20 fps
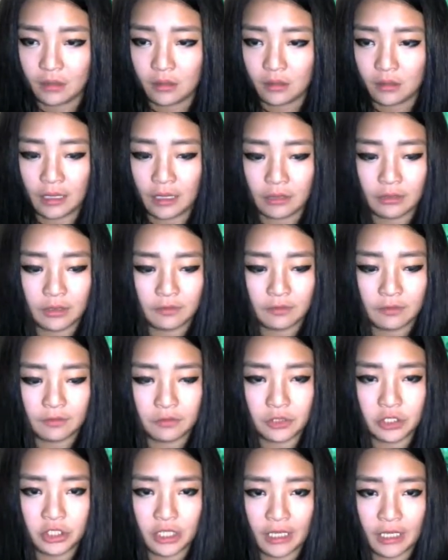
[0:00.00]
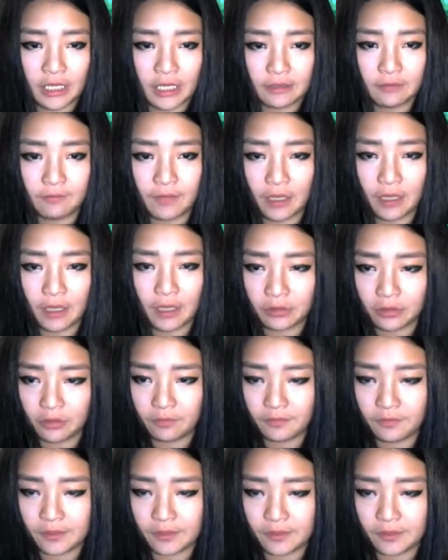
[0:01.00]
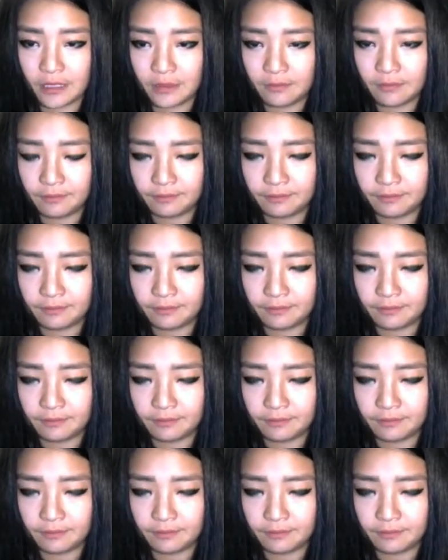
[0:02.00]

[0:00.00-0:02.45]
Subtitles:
Now, if we check the value of z,